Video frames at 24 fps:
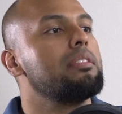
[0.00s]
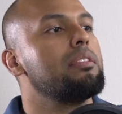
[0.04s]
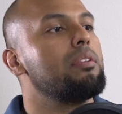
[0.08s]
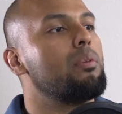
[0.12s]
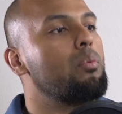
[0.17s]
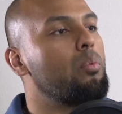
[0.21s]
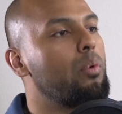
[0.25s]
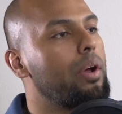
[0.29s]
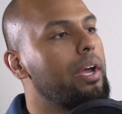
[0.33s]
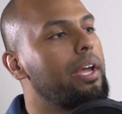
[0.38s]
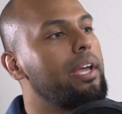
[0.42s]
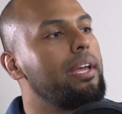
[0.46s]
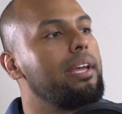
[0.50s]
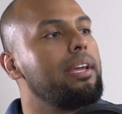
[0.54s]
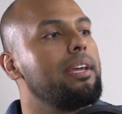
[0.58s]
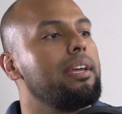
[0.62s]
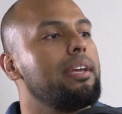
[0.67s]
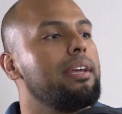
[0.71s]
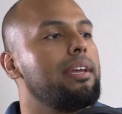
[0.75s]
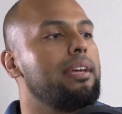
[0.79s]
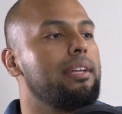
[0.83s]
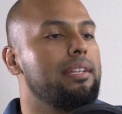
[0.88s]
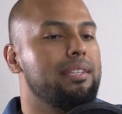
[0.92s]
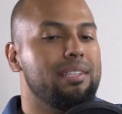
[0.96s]
The way
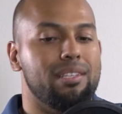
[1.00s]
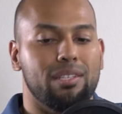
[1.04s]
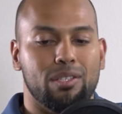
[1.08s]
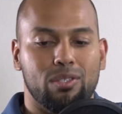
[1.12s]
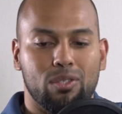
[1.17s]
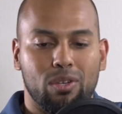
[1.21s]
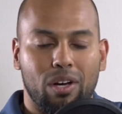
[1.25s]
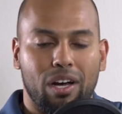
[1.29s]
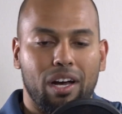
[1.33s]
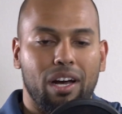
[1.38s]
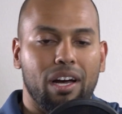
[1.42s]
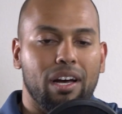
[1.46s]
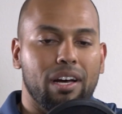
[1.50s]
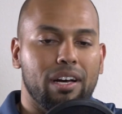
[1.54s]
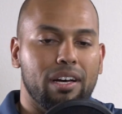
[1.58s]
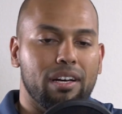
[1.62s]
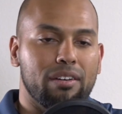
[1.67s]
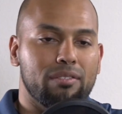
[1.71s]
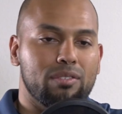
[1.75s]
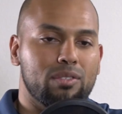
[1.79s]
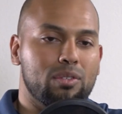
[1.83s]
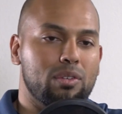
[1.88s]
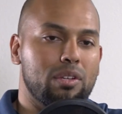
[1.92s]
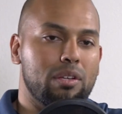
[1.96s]
the dua
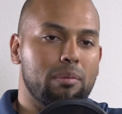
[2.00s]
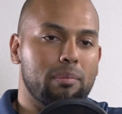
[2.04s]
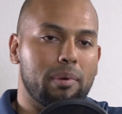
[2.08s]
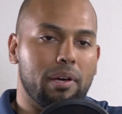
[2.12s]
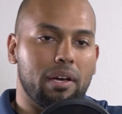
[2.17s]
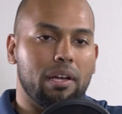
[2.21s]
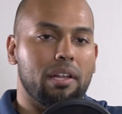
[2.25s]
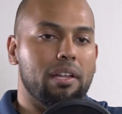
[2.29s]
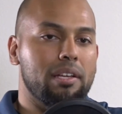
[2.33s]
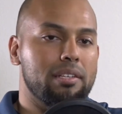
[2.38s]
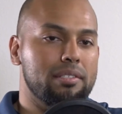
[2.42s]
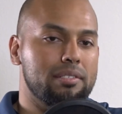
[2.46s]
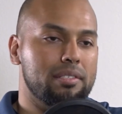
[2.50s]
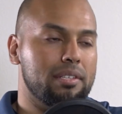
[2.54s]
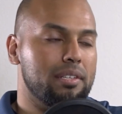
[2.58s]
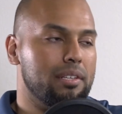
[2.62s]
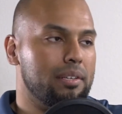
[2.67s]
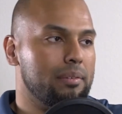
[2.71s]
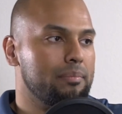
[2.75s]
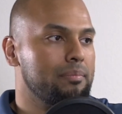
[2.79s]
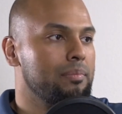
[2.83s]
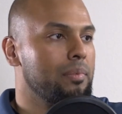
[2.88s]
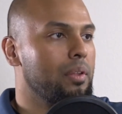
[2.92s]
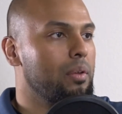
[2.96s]
of Sulaiman
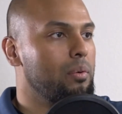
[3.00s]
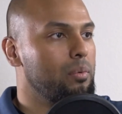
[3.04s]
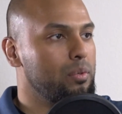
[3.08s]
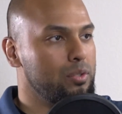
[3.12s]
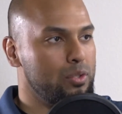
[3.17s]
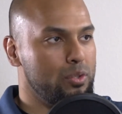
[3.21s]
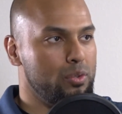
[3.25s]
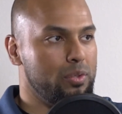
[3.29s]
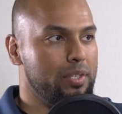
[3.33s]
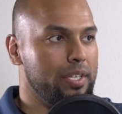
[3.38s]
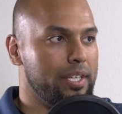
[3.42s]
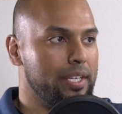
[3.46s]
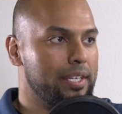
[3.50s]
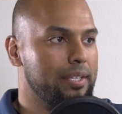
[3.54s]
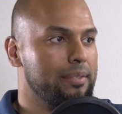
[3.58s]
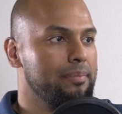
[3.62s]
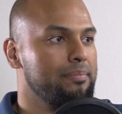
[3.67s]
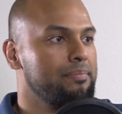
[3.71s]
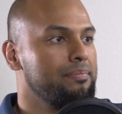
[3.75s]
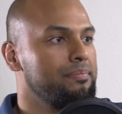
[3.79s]
was unique.